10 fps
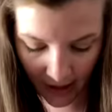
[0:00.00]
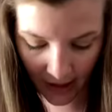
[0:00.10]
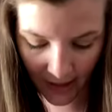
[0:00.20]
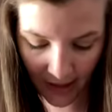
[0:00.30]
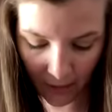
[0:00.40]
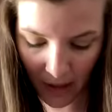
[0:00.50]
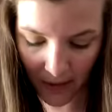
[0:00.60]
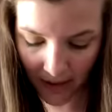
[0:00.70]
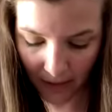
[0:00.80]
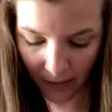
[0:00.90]
and then maybe
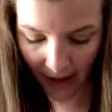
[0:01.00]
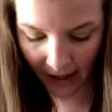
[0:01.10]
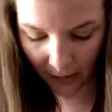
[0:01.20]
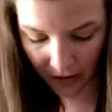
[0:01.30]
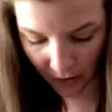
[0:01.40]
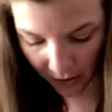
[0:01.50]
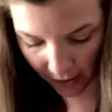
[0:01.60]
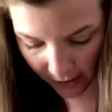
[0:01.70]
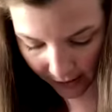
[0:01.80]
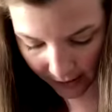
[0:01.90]
on the back I would do a
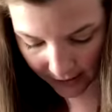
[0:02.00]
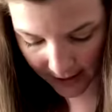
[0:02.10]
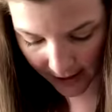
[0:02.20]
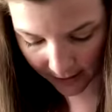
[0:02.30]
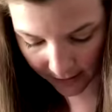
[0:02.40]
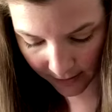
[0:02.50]
curly little tail.